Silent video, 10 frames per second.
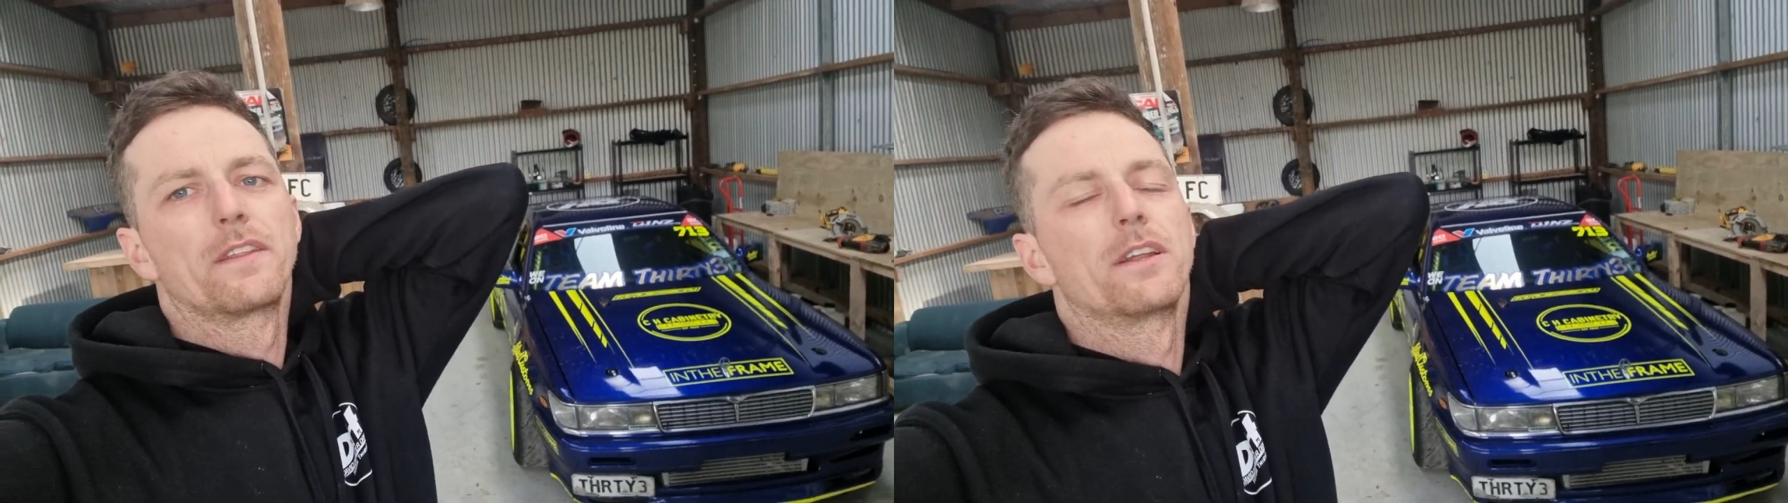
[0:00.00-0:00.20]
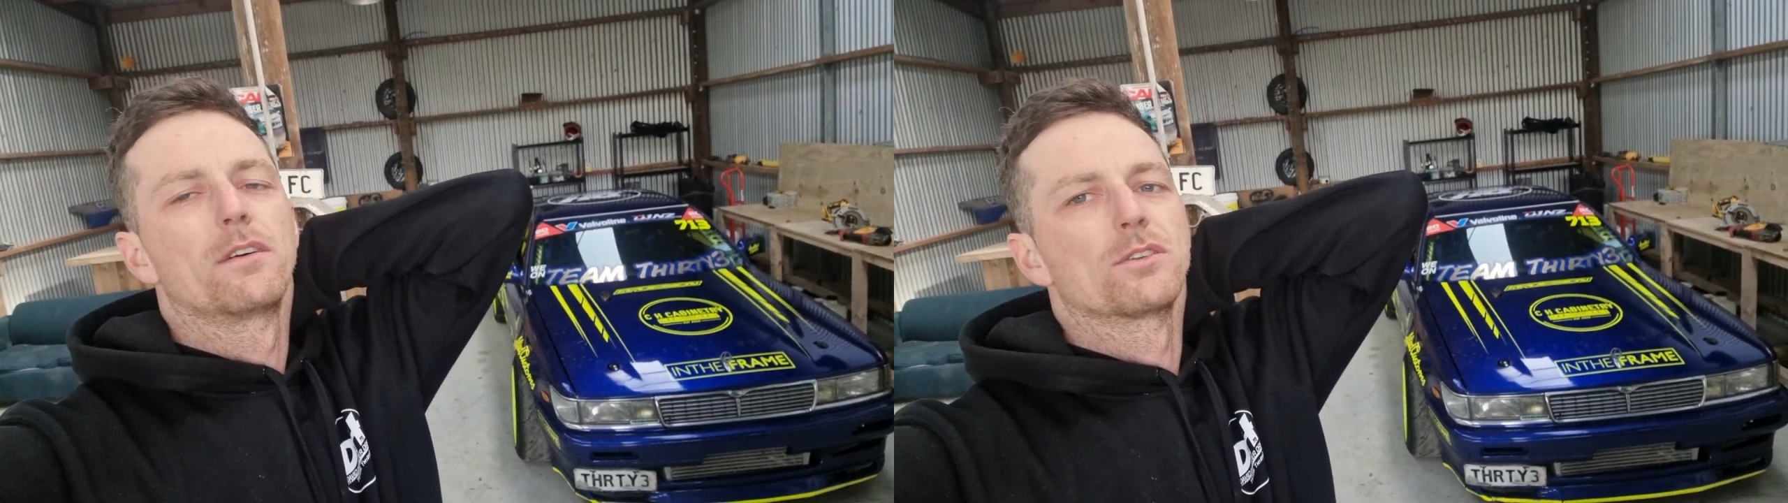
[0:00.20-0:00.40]

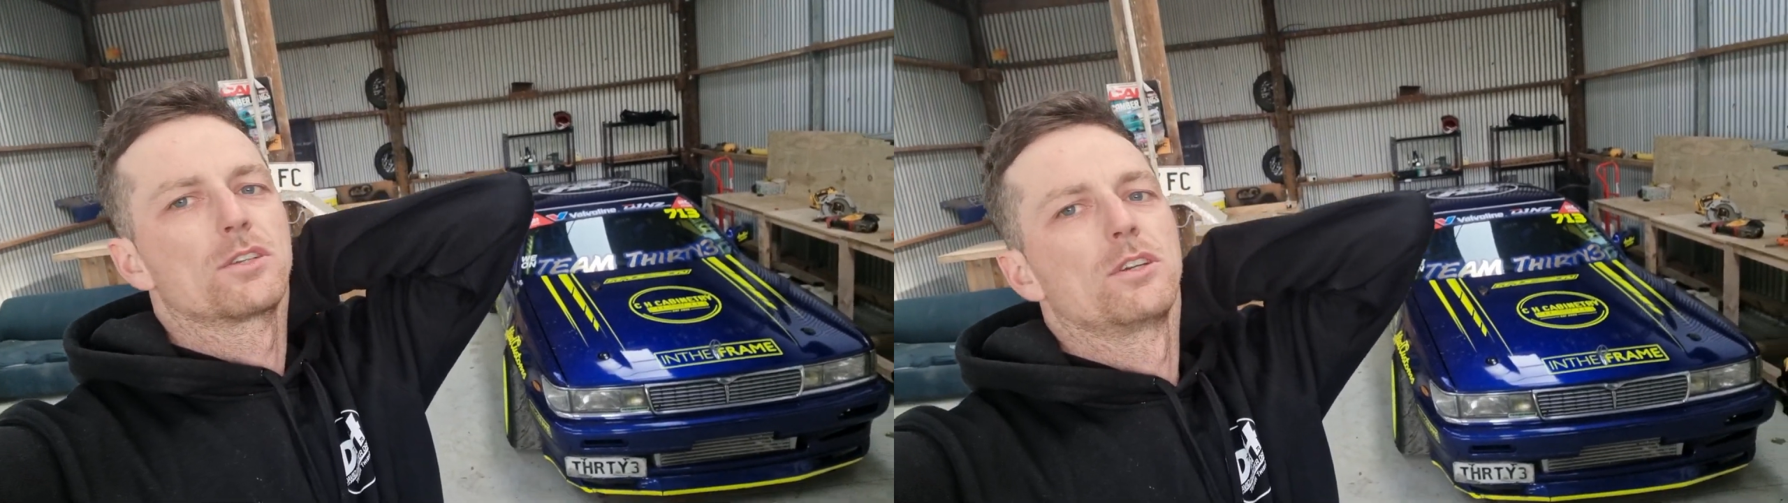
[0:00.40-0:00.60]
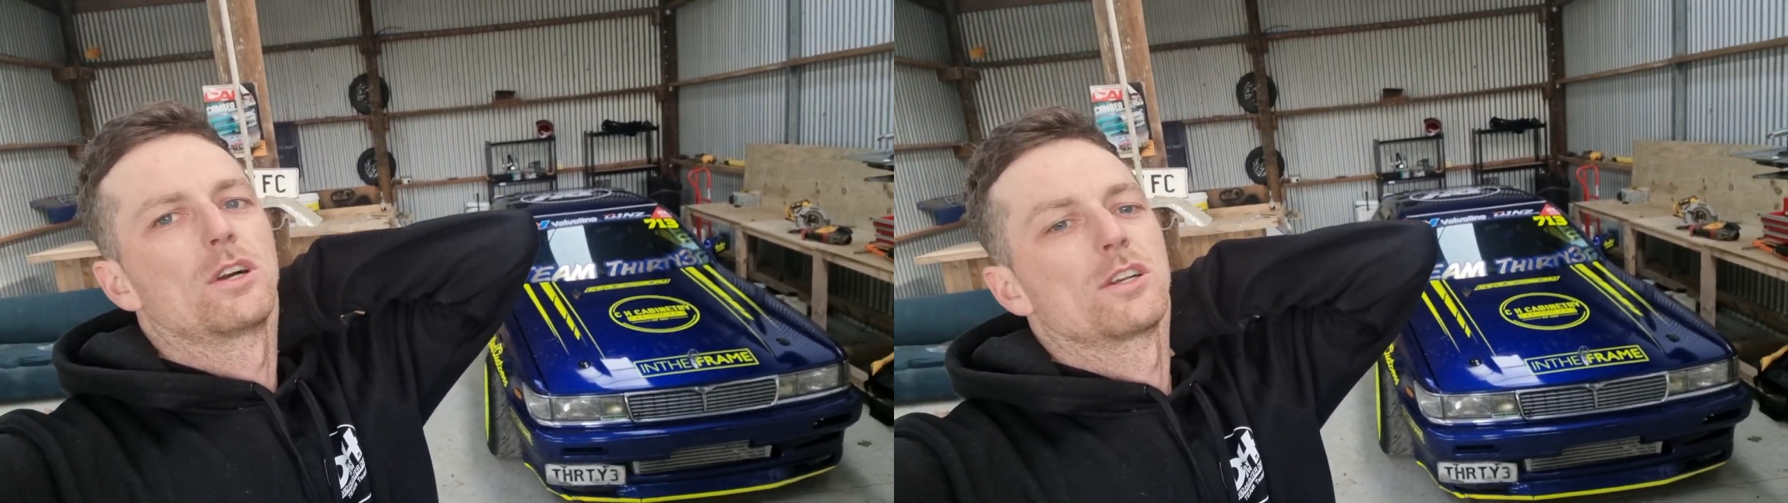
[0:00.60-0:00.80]
and then
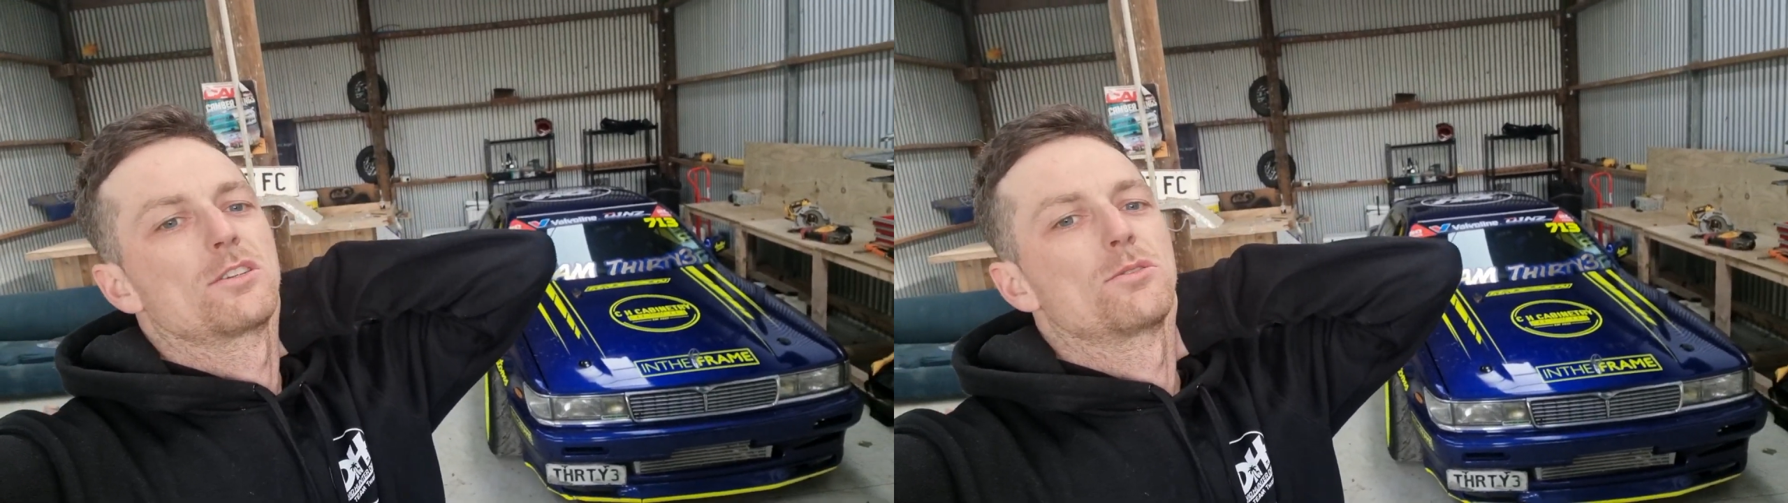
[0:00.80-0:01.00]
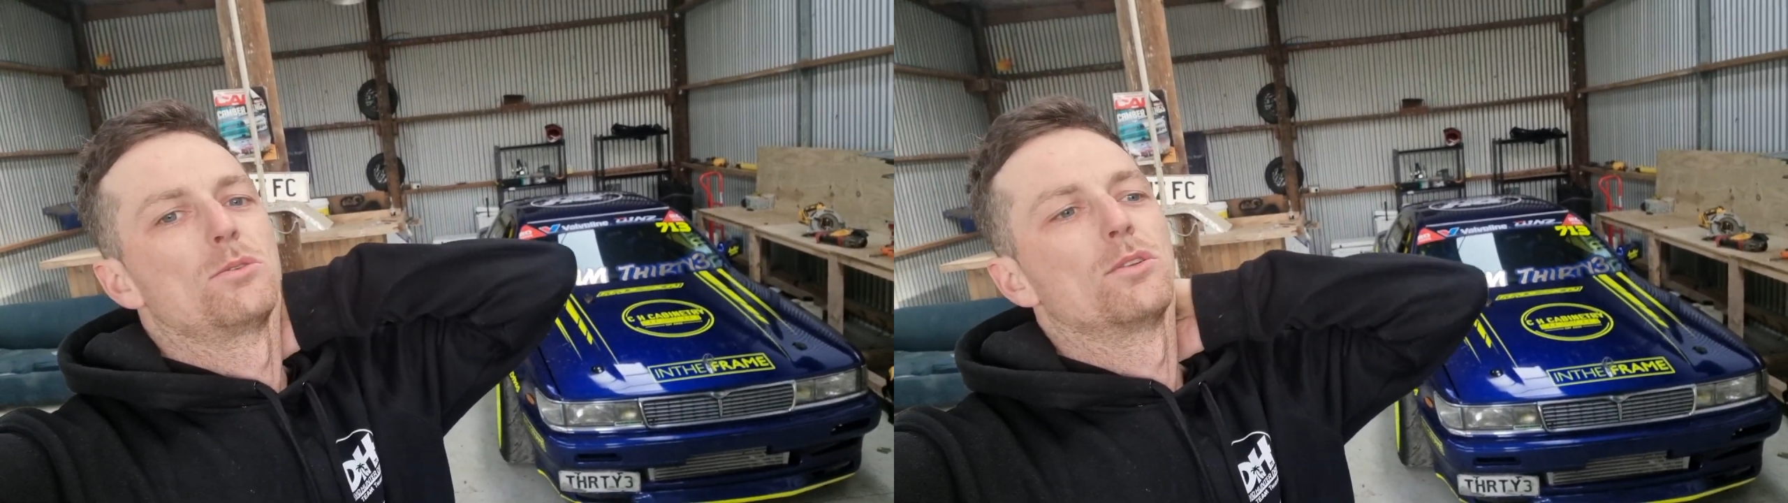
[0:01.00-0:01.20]
obviously you guys
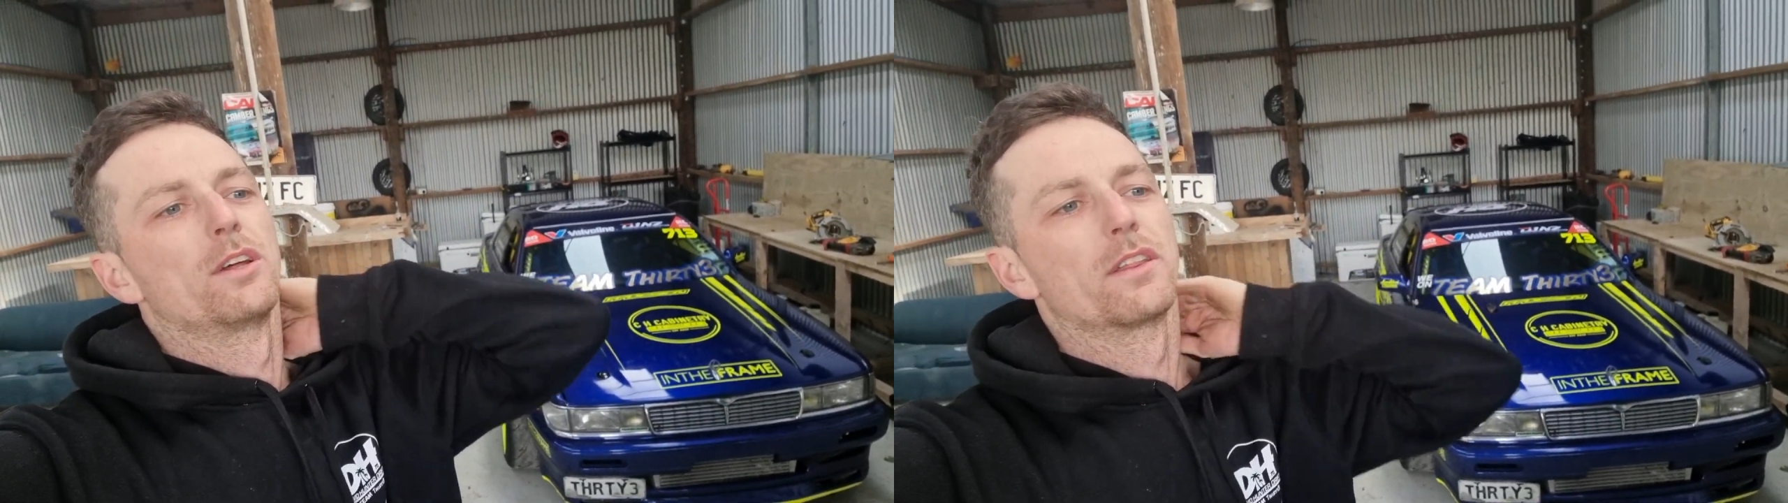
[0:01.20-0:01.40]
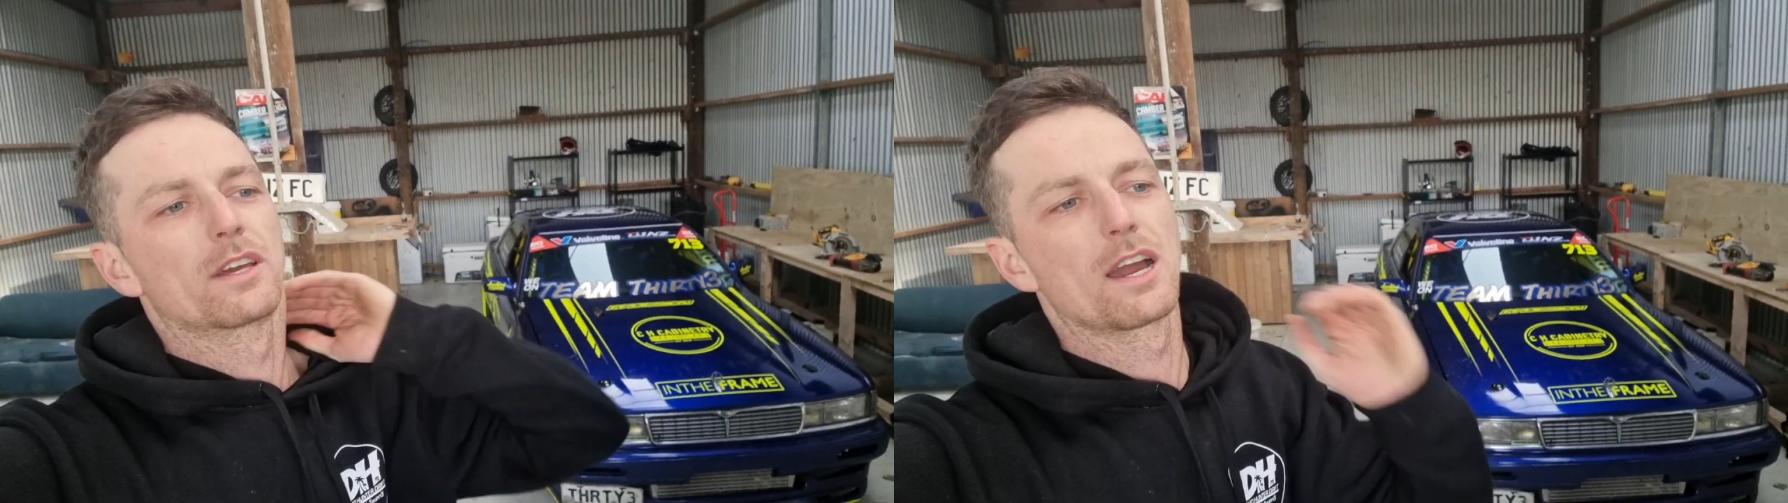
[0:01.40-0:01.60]
saw
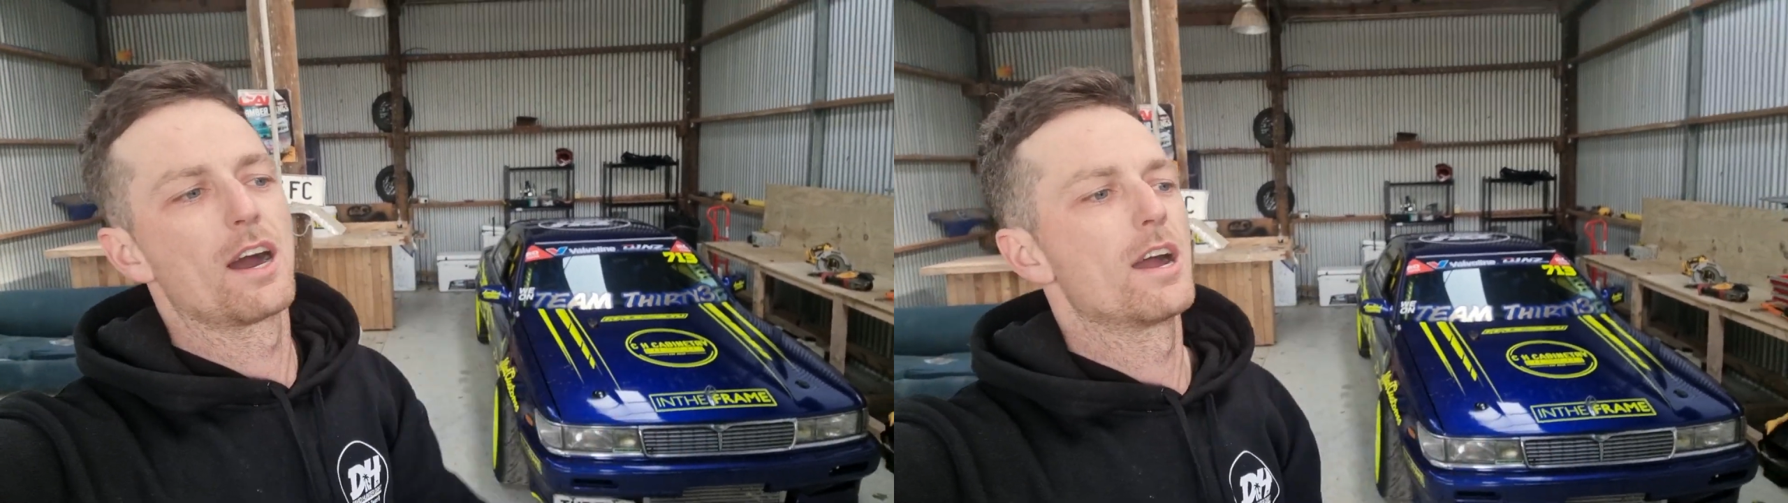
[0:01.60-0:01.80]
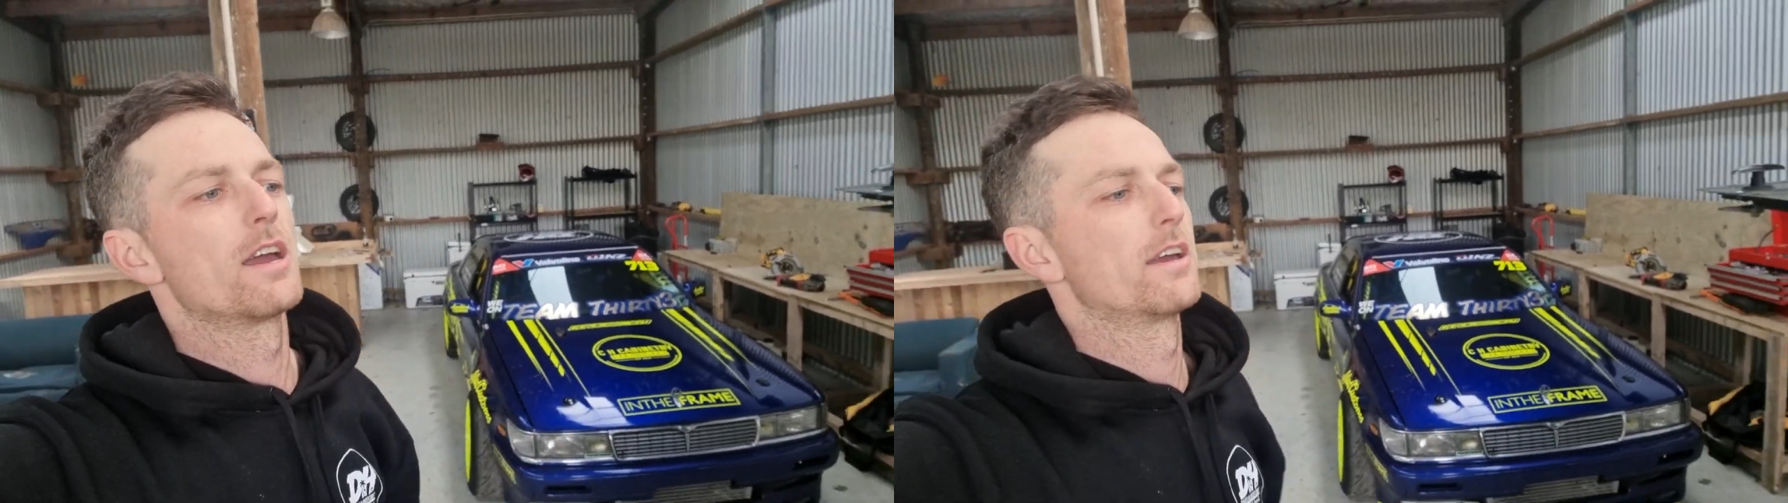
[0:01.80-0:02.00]
that the
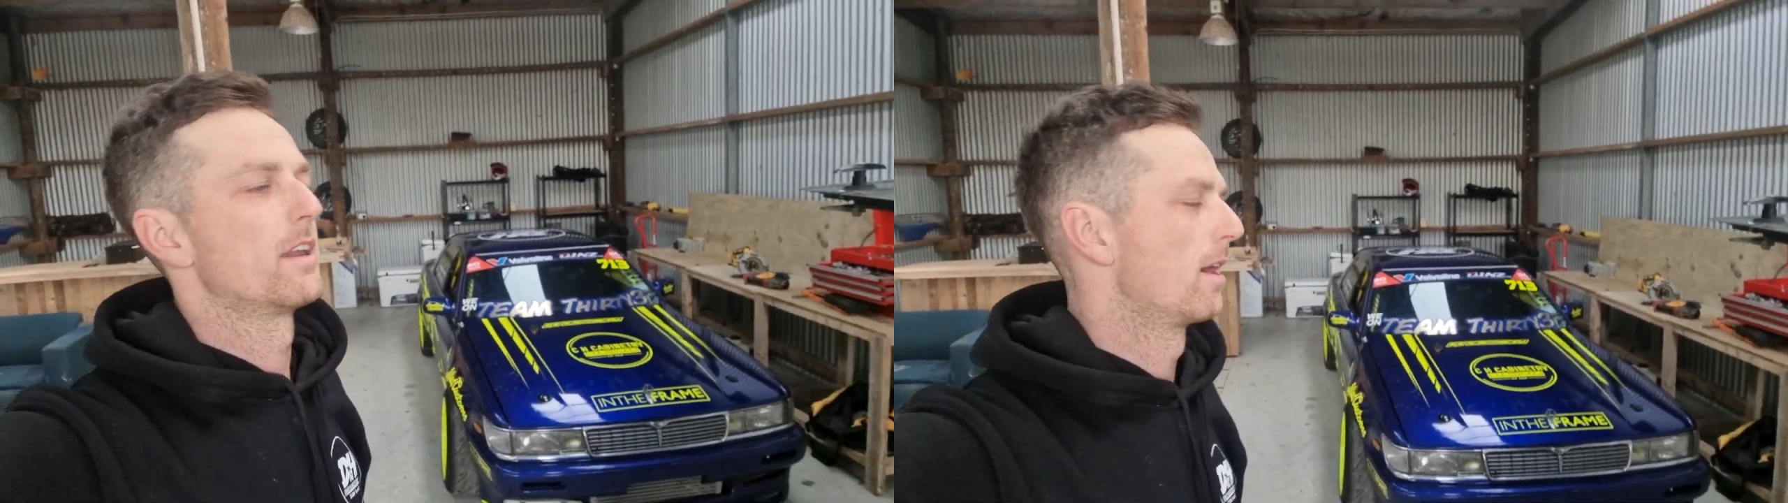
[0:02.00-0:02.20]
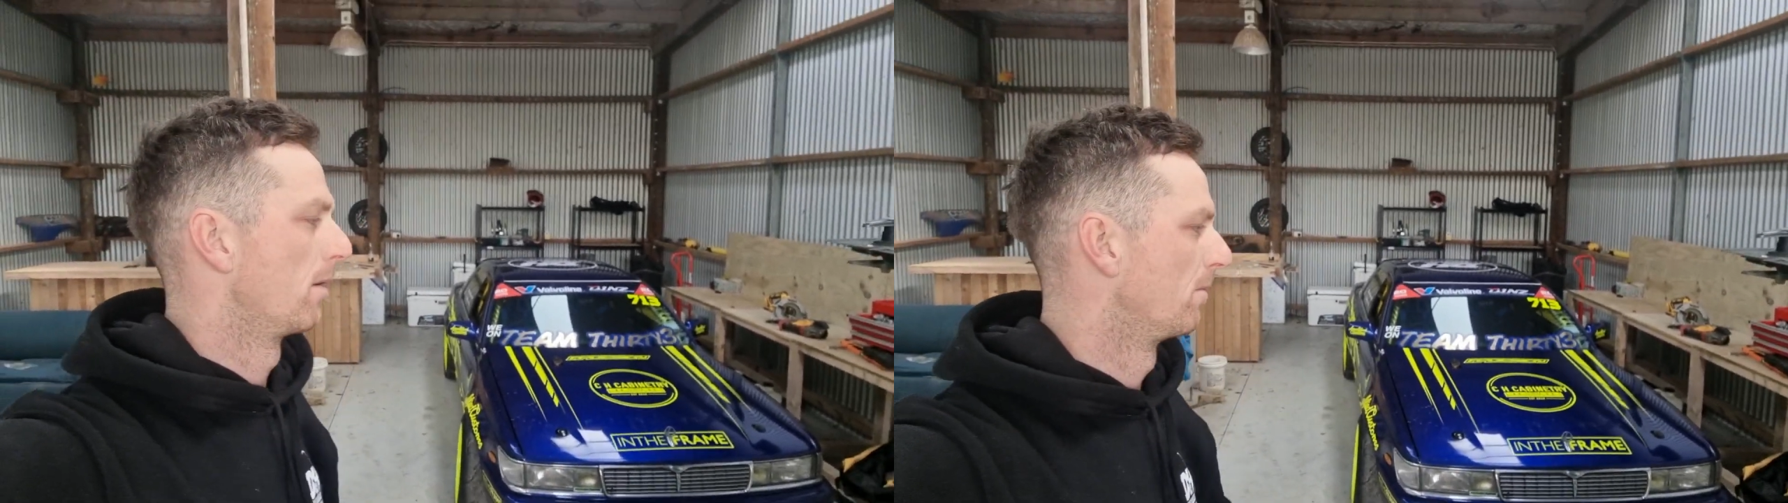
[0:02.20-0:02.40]
car had